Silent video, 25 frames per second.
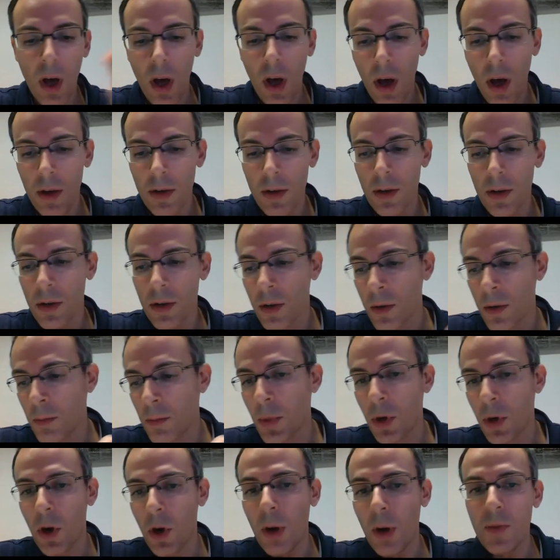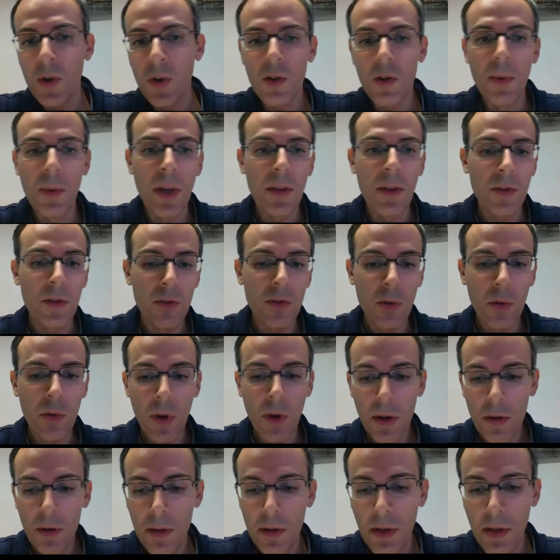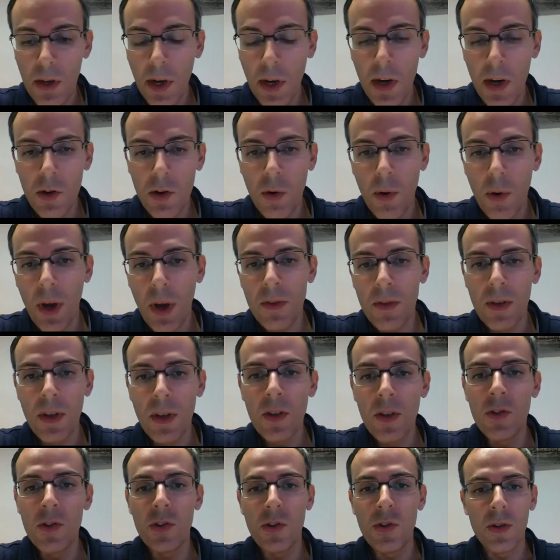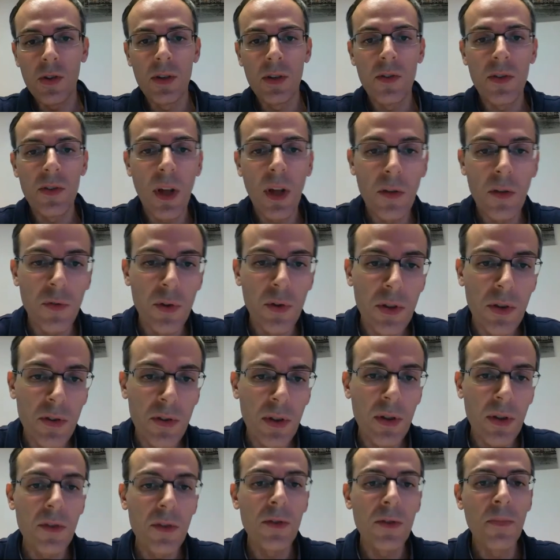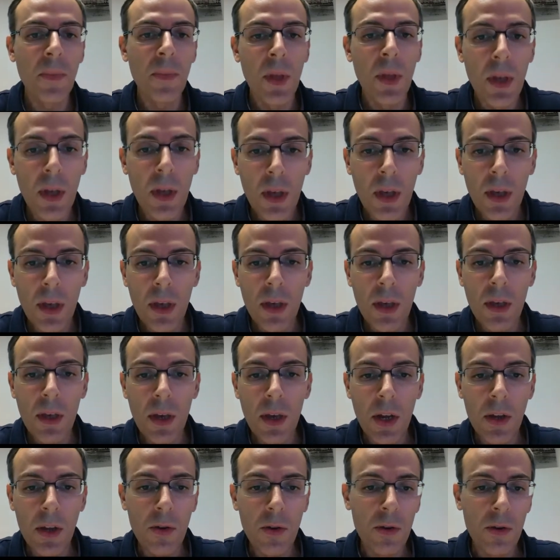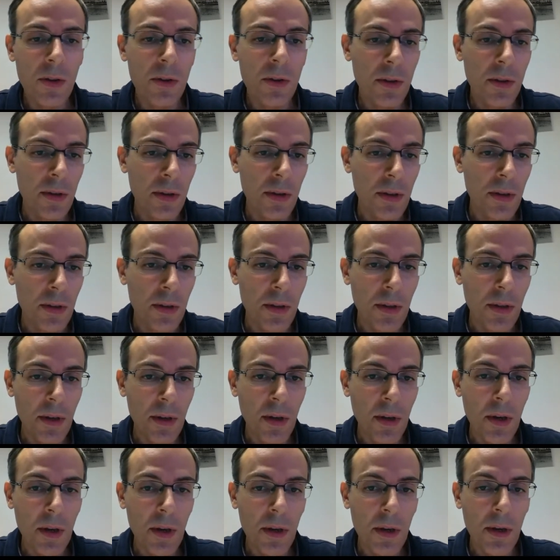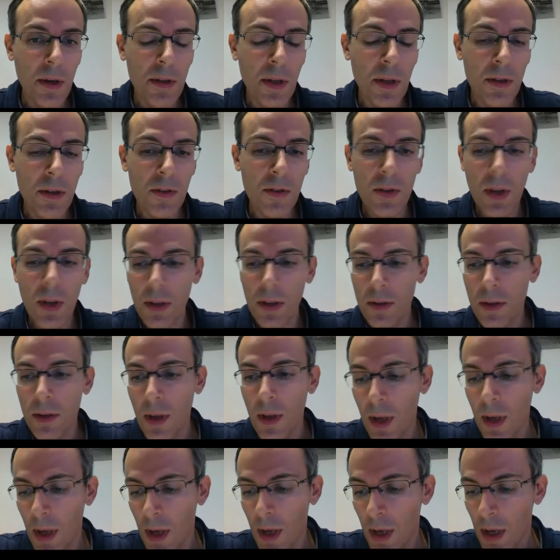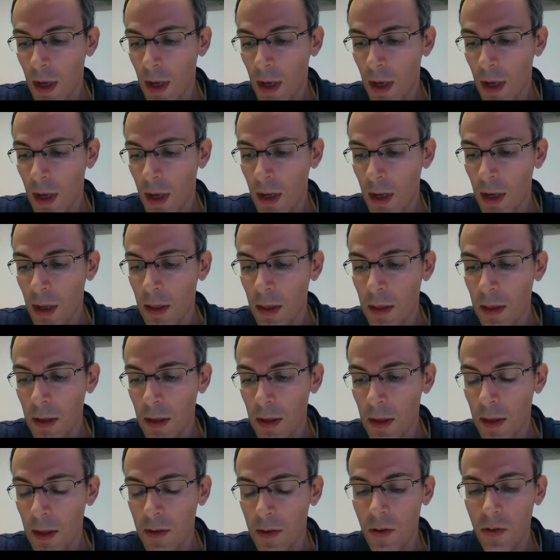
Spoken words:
on an per object basis, or characterize each cell, for instance, in your data set. This